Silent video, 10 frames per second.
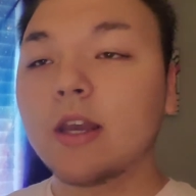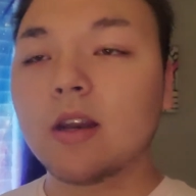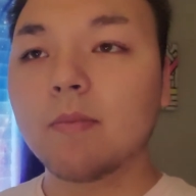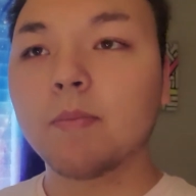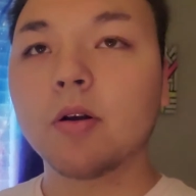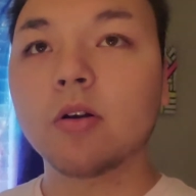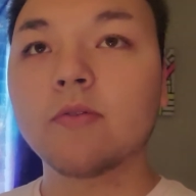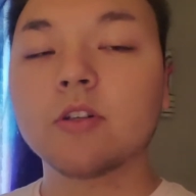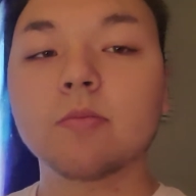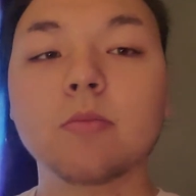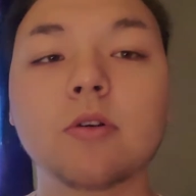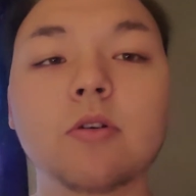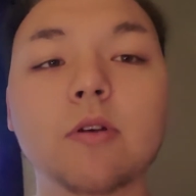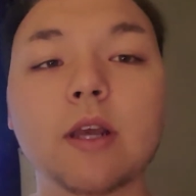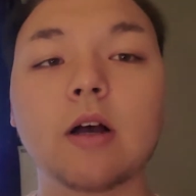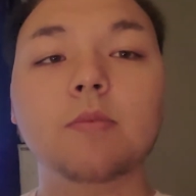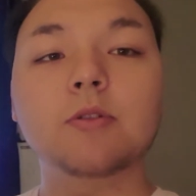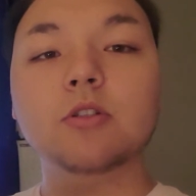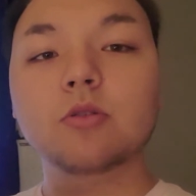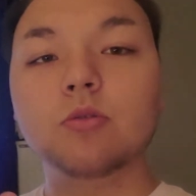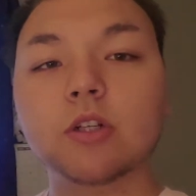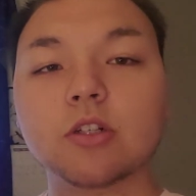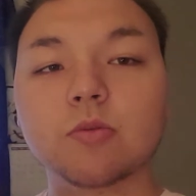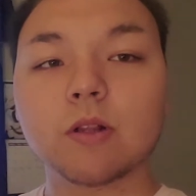It improves your mood. It helps you just